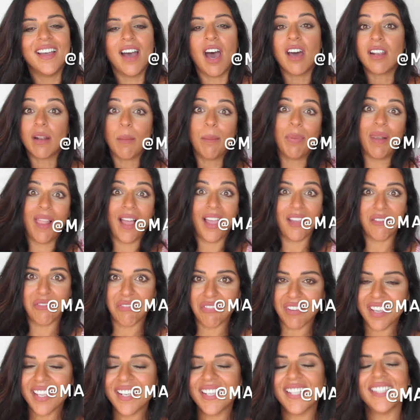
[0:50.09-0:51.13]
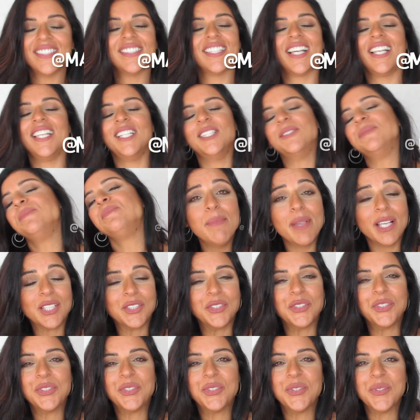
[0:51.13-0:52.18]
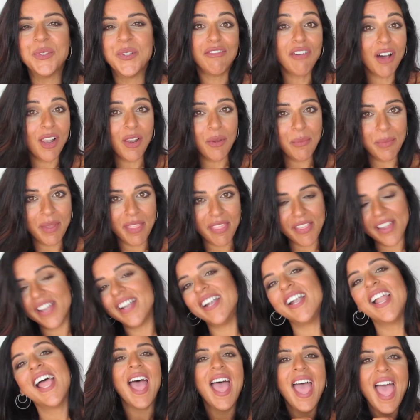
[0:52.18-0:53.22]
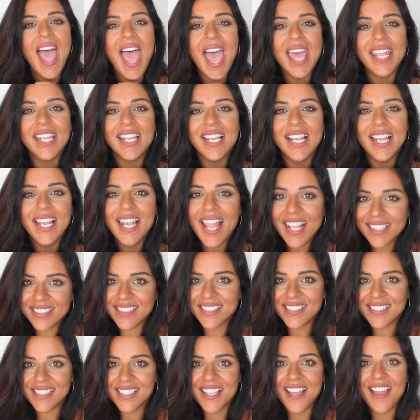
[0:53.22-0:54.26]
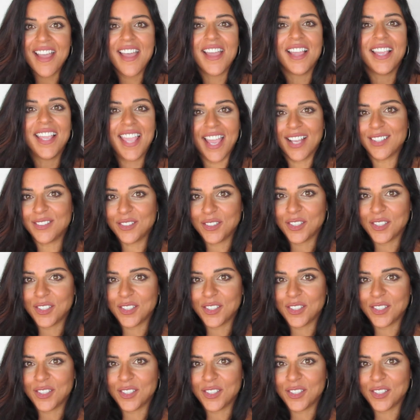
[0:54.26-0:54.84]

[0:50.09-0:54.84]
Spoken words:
Arab life in Italy. Make sure to follow me there, and let's get